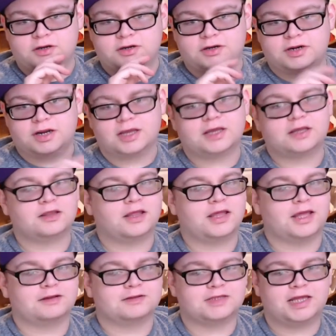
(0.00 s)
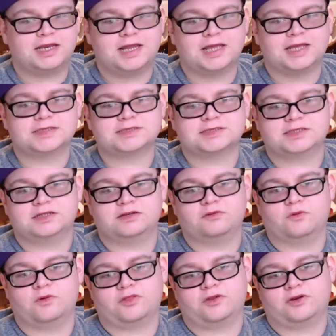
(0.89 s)
Not gonna lie, I was kind of
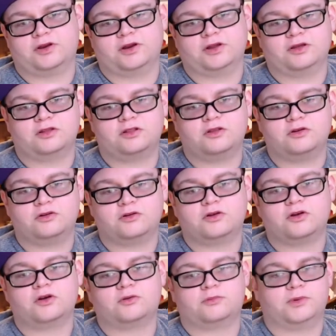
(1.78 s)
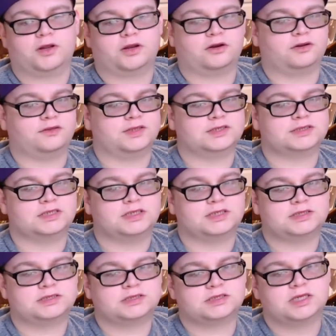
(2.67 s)
hesitant whether to include Codebreaker in this
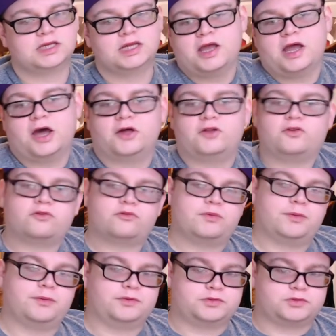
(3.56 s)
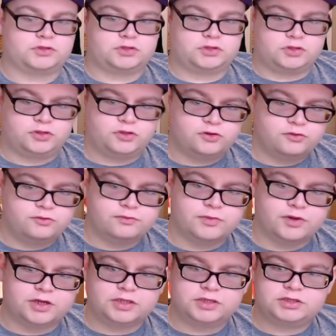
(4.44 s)
list. I don't remember too
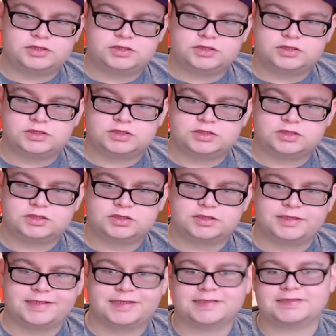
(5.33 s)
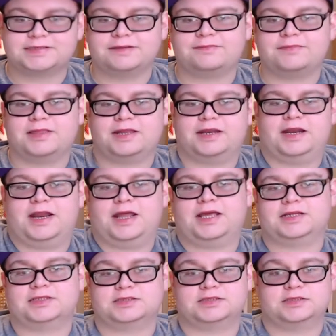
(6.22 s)
much, except that it
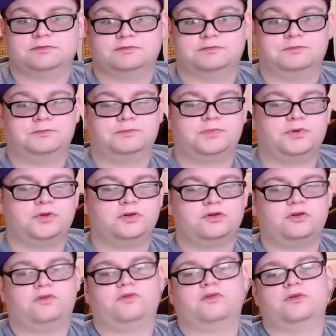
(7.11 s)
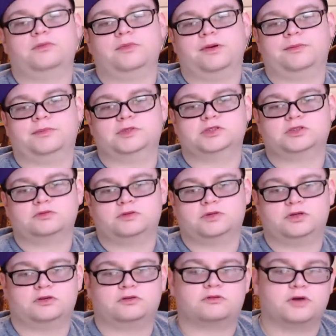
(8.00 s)
has some beautiful moments
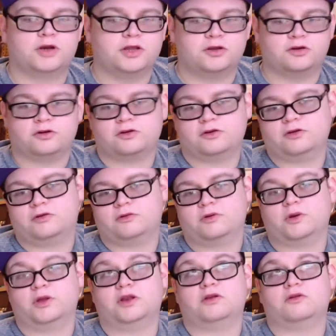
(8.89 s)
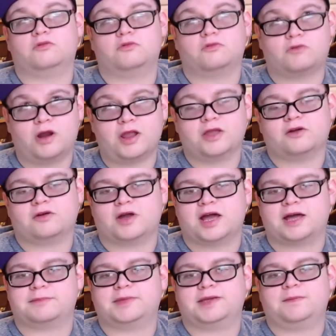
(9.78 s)
when
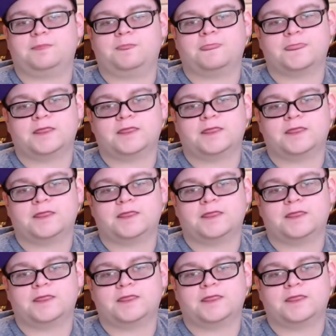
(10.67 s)
Ryogami